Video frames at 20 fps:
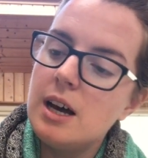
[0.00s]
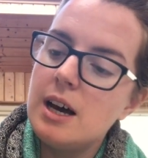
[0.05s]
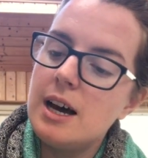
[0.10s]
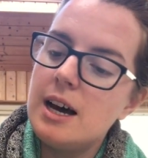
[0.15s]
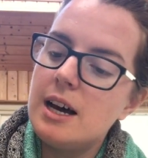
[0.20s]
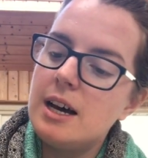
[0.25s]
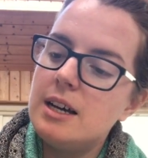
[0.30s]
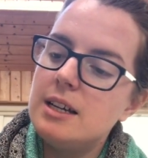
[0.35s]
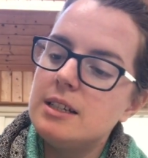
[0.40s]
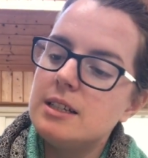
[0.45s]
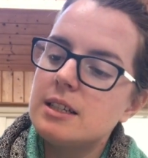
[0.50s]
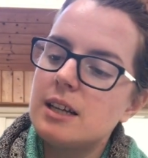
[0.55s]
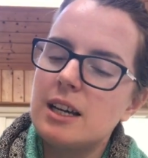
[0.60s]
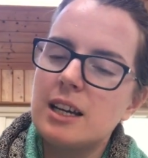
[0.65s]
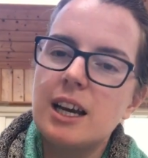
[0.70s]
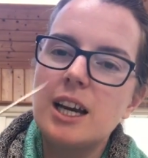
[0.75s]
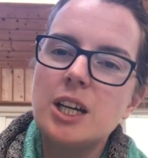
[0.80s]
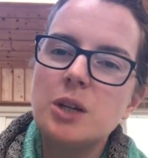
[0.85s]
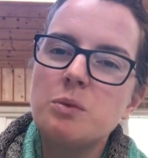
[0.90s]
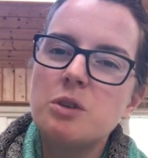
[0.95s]
And I
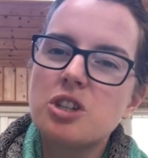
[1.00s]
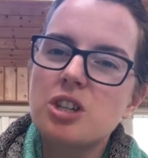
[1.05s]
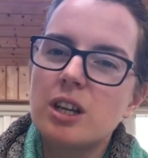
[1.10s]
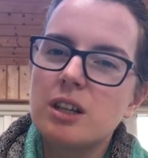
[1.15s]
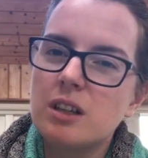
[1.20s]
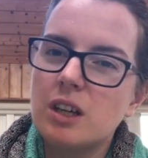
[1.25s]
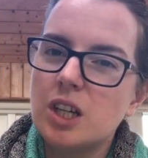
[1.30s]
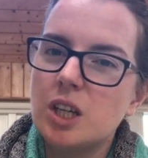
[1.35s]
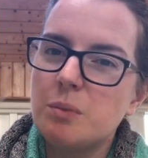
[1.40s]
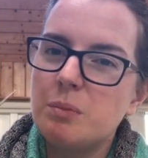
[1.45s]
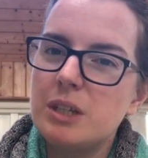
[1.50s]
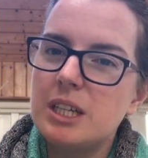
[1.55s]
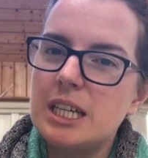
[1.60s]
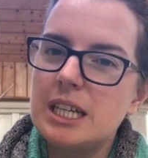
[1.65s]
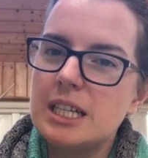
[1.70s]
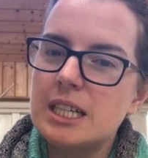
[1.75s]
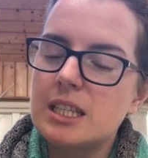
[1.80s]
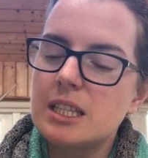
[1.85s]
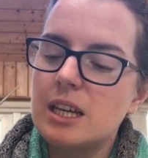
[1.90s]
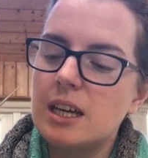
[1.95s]
kind of wish I'd gone up a
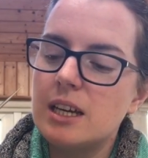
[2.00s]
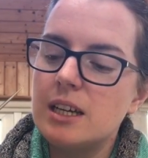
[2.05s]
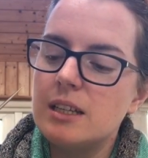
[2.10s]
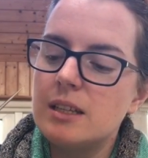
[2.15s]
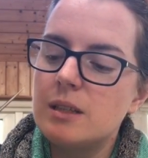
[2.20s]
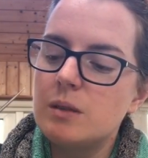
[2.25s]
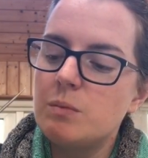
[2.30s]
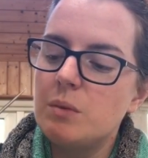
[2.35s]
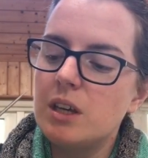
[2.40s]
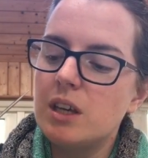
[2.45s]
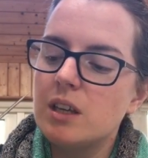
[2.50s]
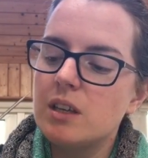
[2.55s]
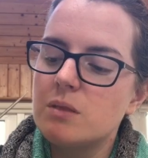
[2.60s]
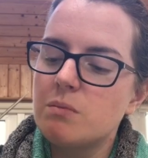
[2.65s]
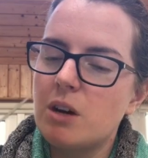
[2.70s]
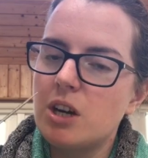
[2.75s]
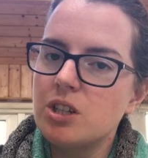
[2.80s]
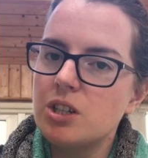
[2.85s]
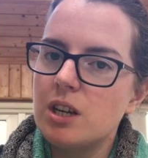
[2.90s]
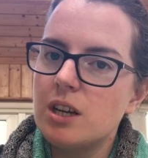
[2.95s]
needle size, because
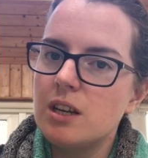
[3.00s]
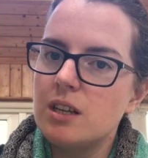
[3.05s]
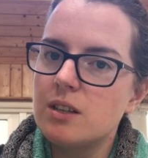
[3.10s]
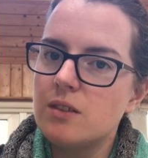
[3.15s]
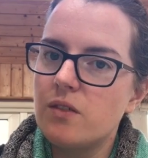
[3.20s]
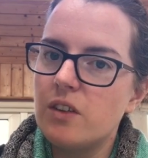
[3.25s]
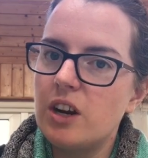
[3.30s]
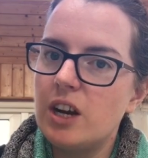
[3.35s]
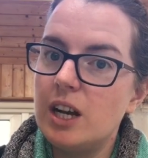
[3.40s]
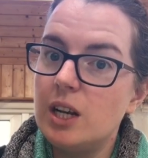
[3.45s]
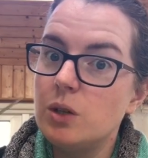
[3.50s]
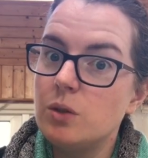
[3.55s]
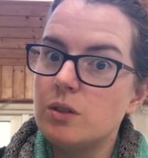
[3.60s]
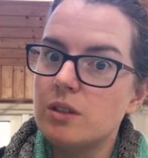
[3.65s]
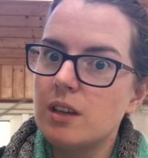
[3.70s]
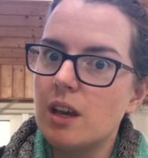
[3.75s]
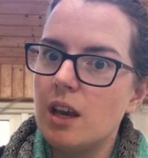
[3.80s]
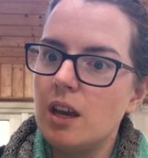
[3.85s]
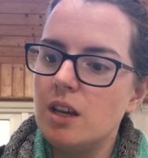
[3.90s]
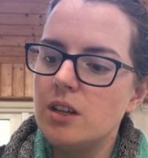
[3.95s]
Marsha has a very loose
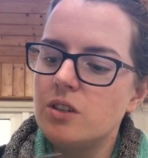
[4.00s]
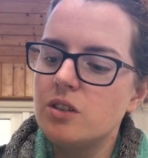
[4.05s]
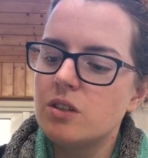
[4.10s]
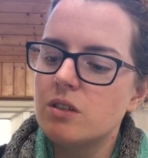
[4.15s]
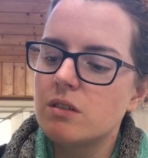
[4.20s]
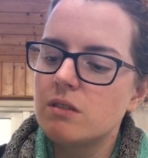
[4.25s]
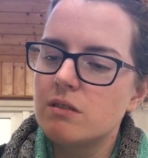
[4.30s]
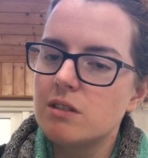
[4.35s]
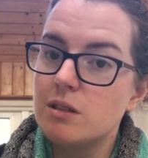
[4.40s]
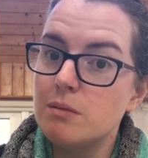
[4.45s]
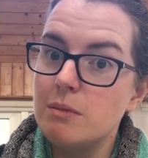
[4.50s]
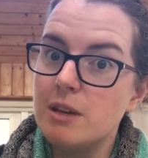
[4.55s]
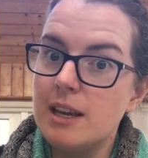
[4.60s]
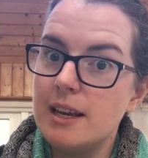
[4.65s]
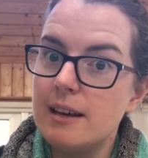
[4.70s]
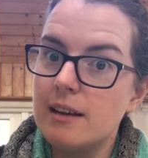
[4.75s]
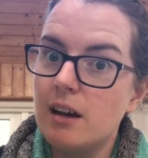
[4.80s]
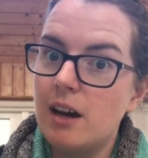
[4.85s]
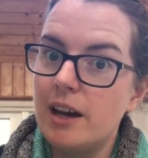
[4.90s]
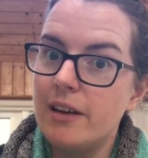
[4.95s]
gauge to
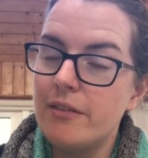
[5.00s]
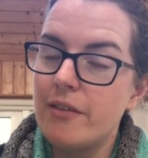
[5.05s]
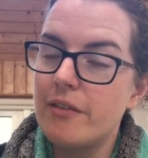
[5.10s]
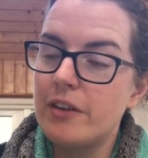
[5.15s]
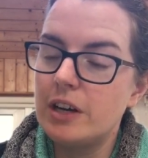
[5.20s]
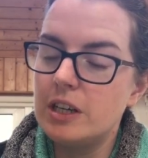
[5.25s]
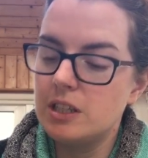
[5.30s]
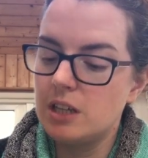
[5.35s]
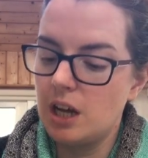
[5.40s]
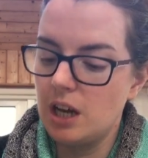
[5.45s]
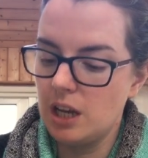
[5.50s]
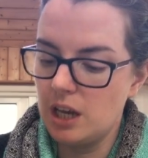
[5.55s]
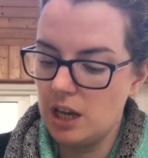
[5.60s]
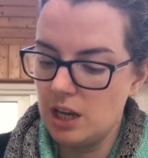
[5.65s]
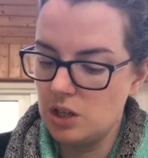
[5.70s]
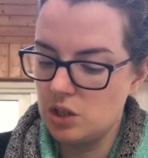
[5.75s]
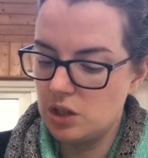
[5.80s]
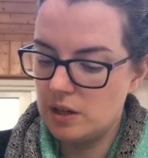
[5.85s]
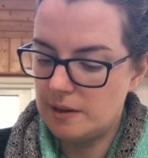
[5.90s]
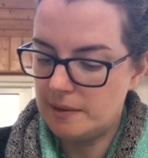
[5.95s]
me. I have a very tight
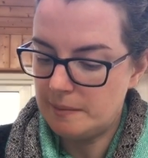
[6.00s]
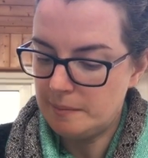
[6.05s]
gauge.